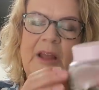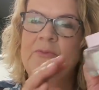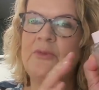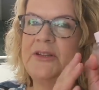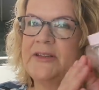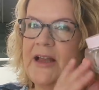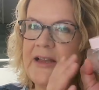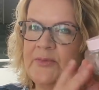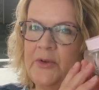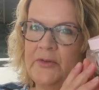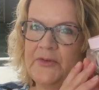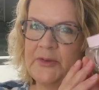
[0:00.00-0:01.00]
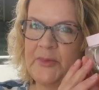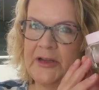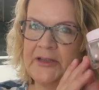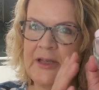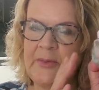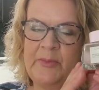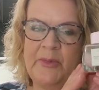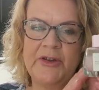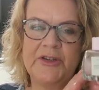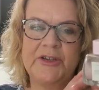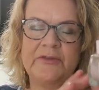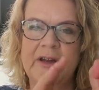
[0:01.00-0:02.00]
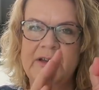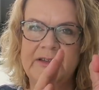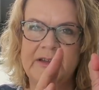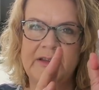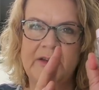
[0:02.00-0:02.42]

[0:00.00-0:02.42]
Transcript: I would say it's more of a spring summer moisturiser